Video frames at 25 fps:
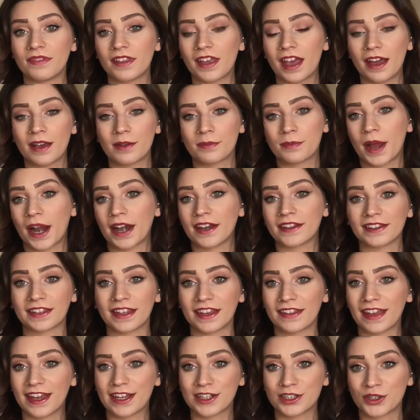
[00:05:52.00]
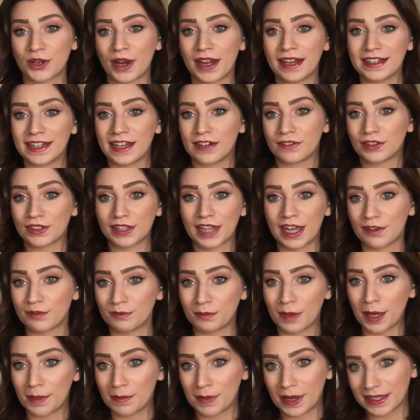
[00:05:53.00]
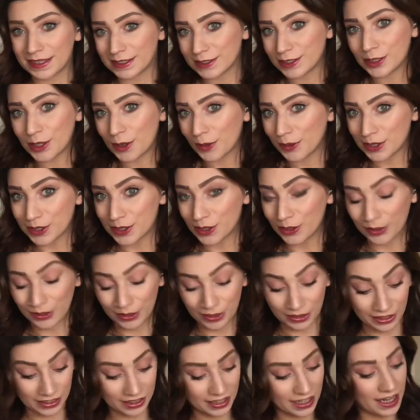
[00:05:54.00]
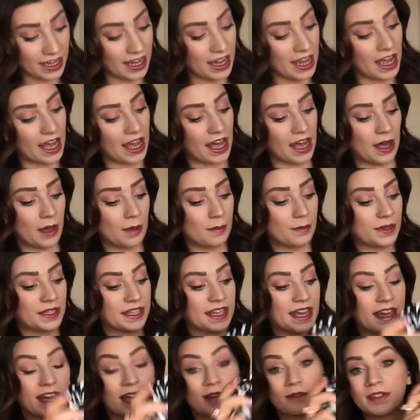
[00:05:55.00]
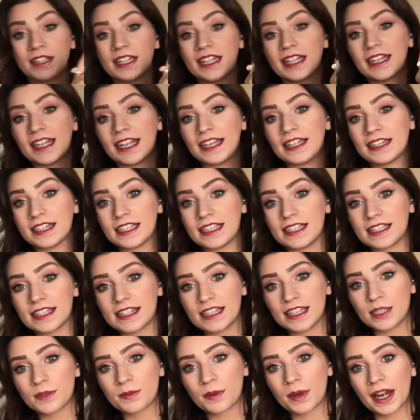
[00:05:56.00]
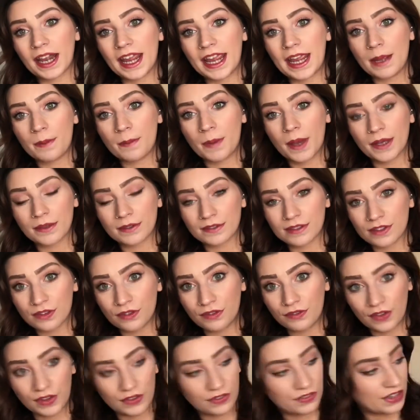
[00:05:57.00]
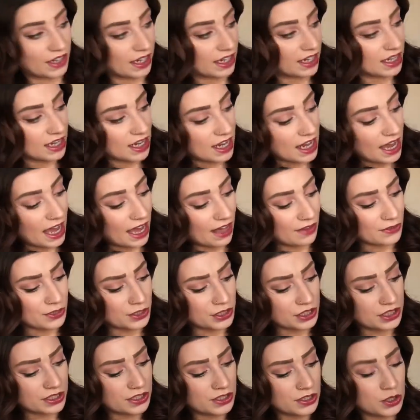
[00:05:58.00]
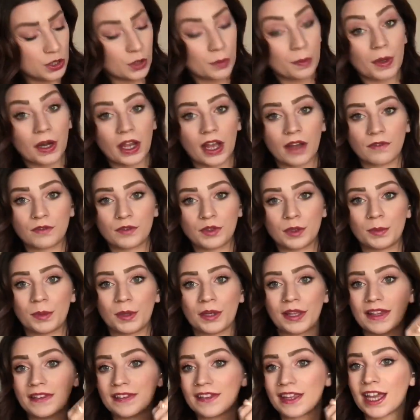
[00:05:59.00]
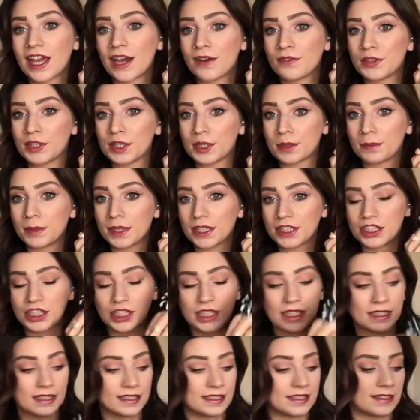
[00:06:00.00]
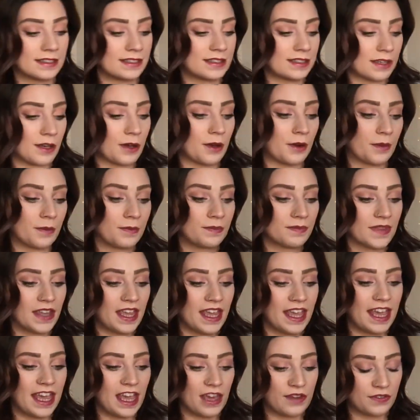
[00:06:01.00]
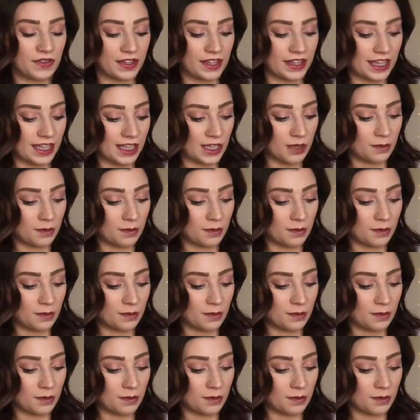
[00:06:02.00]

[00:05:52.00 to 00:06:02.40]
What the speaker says: apparently that trend never left my mind, so it's all good. But yeah, I really like these. These were £8.50 and they're just super comfortable and they cover your butt cheeks. So if you like